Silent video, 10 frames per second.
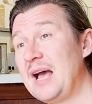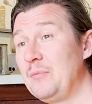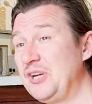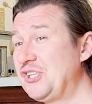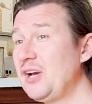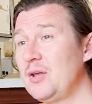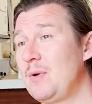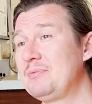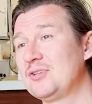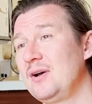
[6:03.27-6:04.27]
and we shut the
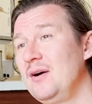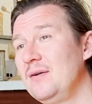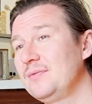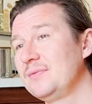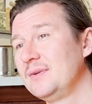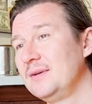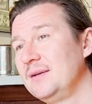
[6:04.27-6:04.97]
website off